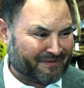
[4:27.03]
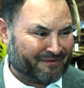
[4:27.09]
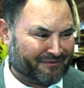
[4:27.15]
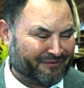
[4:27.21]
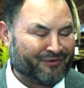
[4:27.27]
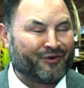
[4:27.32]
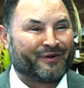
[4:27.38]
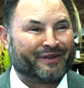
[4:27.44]

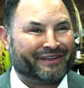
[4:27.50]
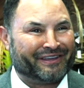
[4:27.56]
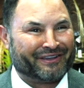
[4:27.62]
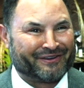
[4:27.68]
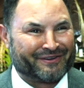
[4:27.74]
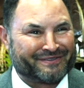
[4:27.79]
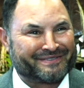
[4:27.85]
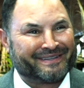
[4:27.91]
40
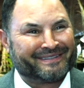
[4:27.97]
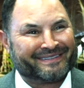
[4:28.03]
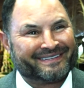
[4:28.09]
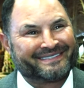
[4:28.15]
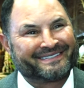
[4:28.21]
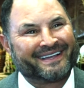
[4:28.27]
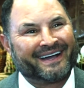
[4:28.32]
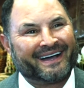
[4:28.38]
years that
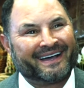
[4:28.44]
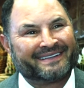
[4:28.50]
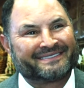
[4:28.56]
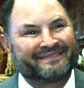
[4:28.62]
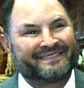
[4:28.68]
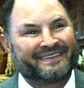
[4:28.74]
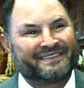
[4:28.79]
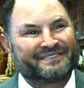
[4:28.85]
these
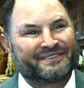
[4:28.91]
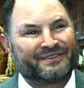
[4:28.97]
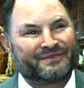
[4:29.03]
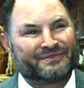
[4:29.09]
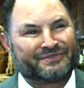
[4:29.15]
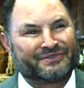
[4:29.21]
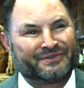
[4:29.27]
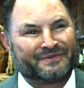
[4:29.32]
guys, if they
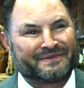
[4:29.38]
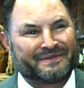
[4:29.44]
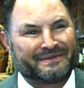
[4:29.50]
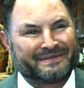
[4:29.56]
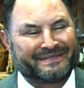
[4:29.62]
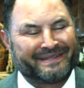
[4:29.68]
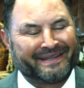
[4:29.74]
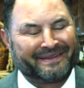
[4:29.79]
so choose
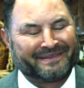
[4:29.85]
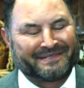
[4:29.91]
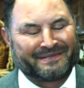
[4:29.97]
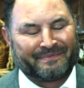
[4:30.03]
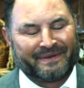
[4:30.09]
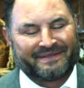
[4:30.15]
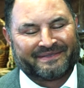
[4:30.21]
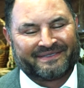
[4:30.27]
to stay in
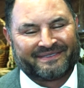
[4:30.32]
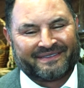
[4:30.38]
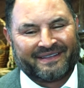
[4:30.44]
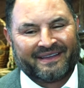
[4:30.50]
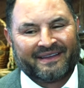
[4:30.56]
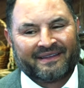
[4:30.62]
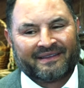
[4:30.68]
this business,